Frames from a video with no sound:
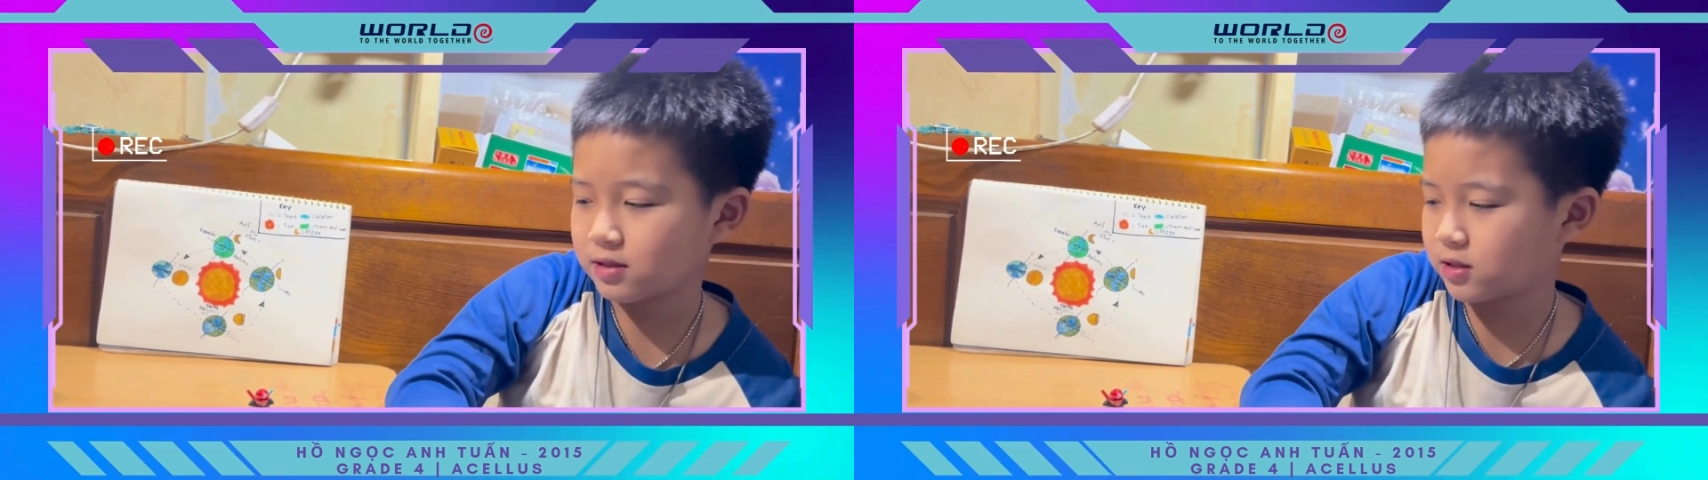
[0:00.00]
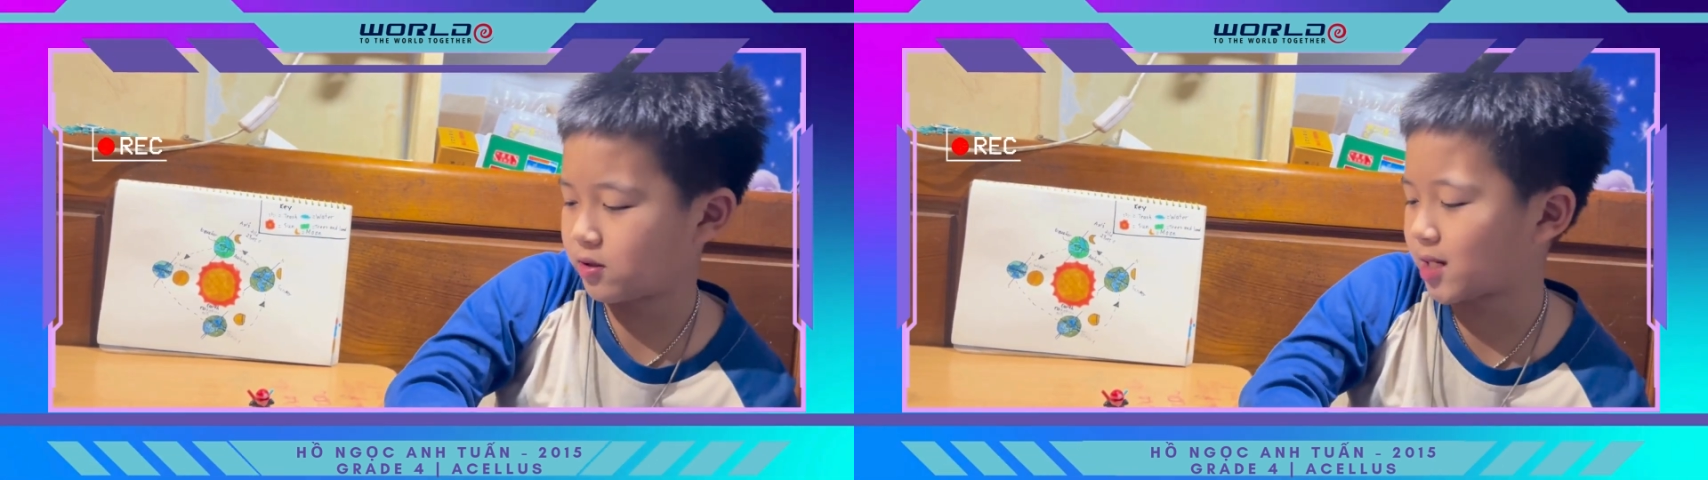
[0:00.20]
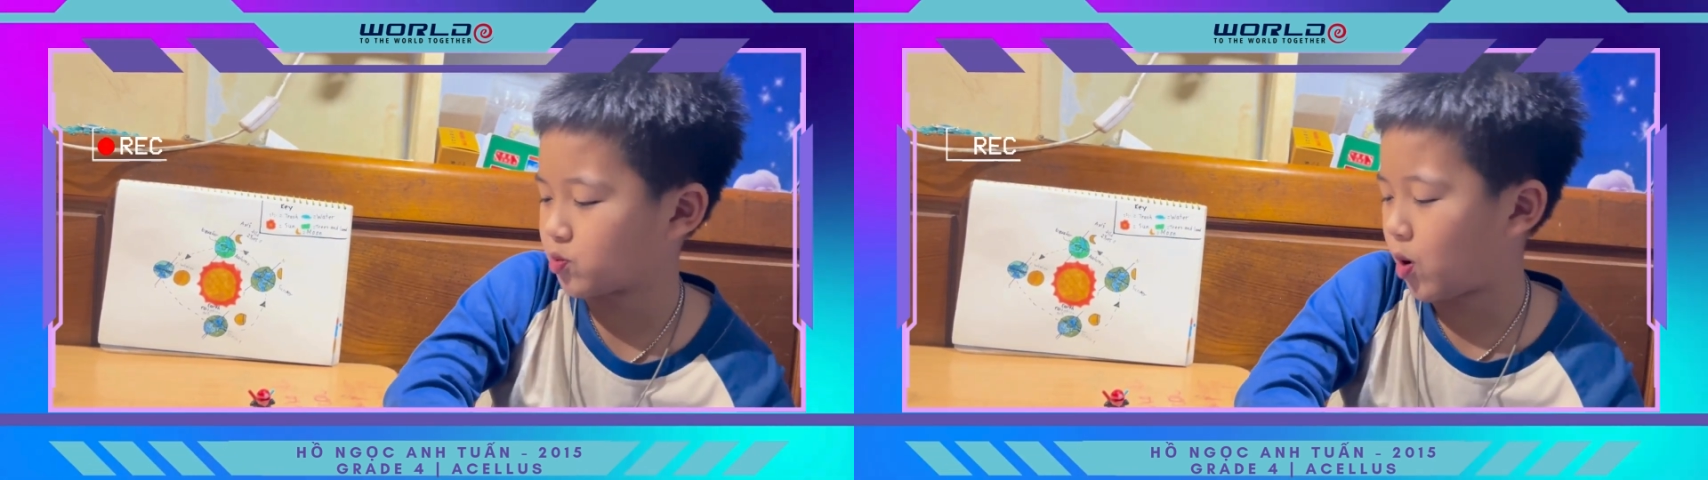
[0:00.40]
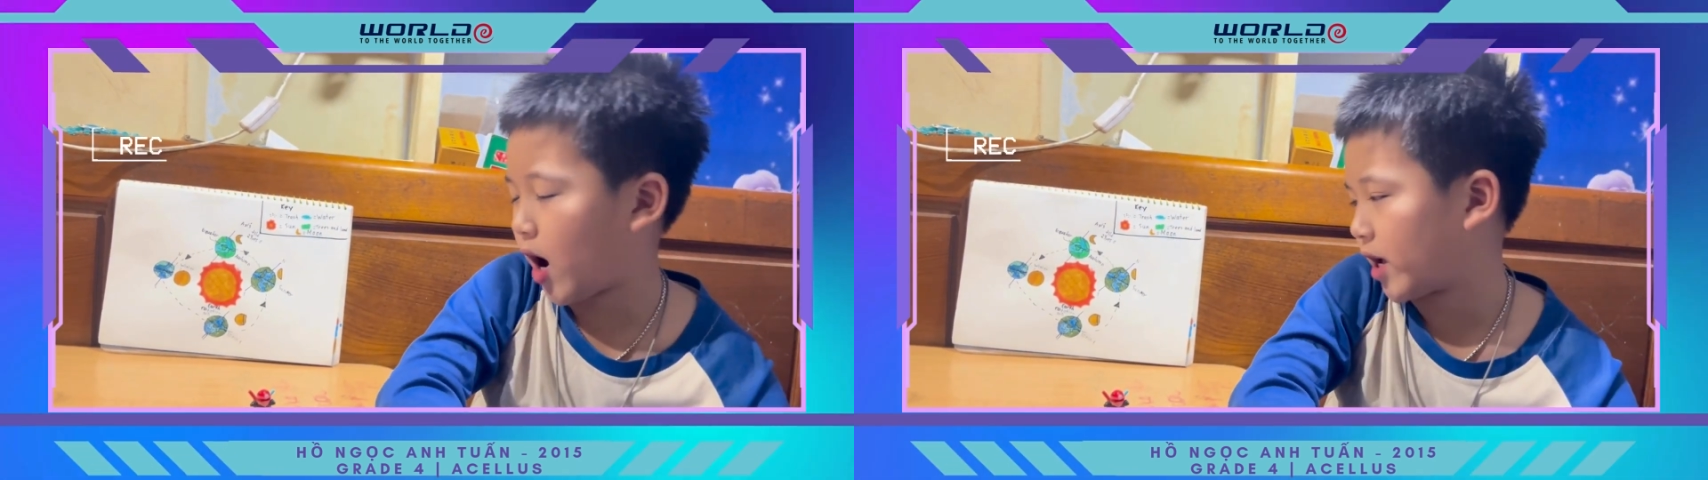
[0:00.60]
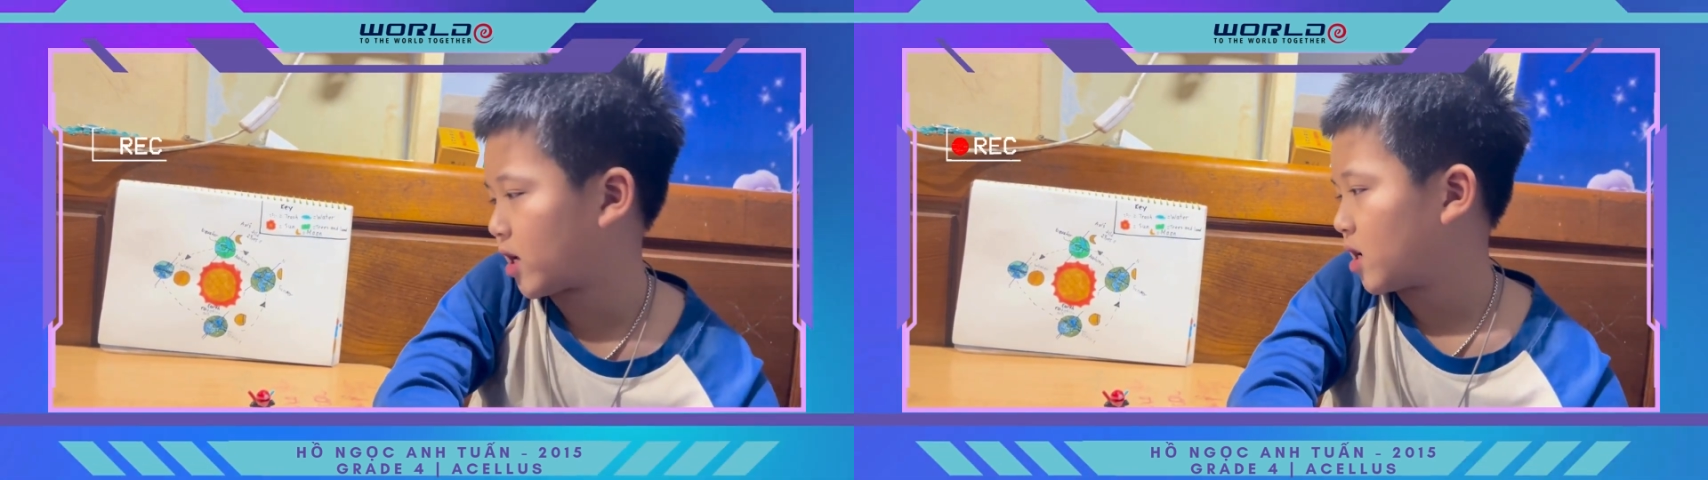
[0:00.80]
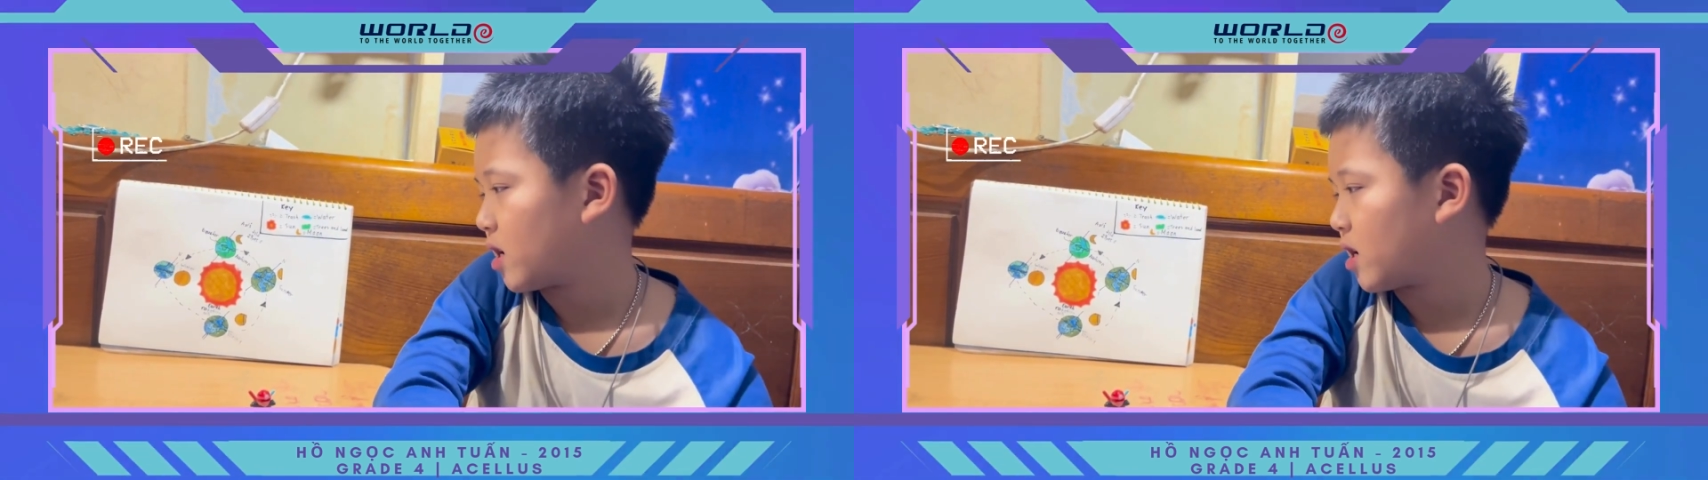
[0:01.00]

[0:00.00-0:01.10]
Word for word: So that's why.